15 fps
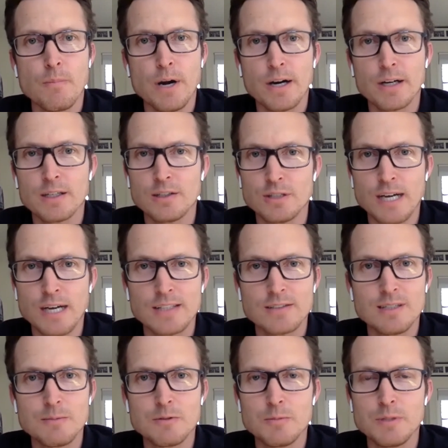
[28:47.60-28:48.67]
America does not
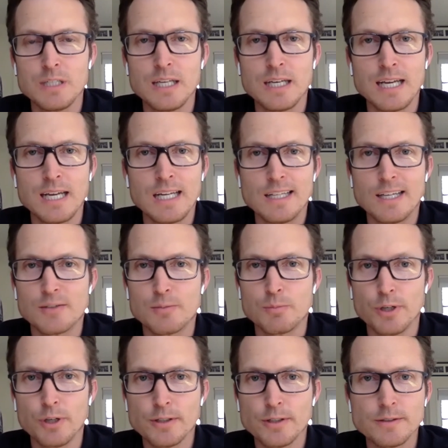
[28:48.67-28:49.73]
seem to be getting any less
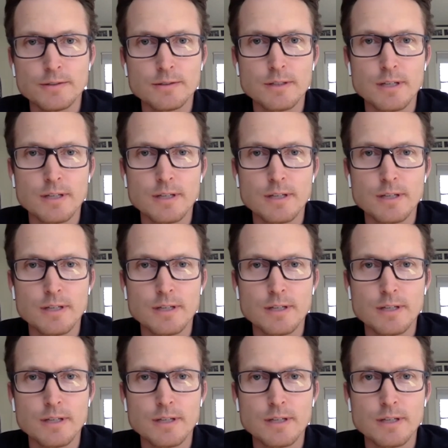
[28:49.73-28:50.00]
brittle.